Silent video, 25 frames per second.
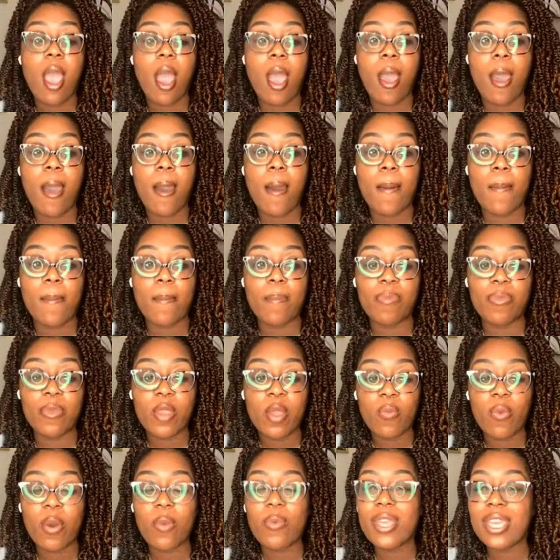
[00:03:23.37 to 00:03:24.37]

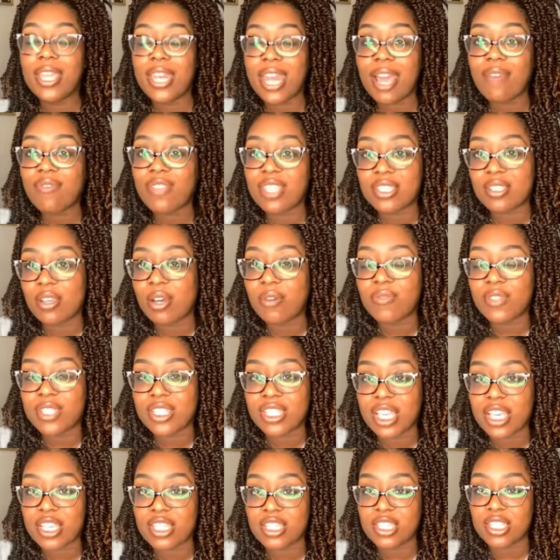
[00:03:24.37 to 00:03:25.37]
where we can have these
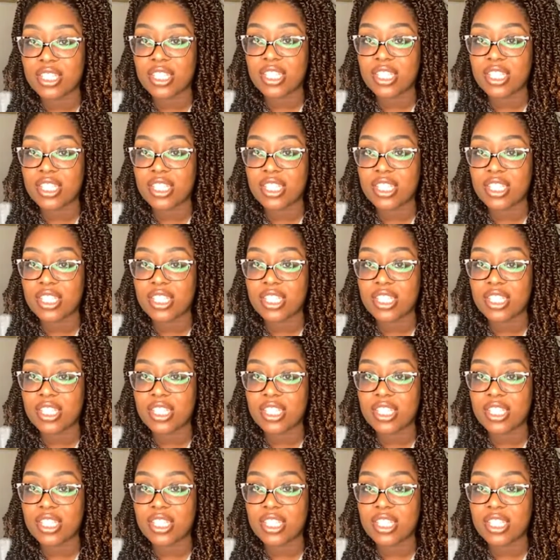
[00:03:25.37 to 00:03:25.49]
conversations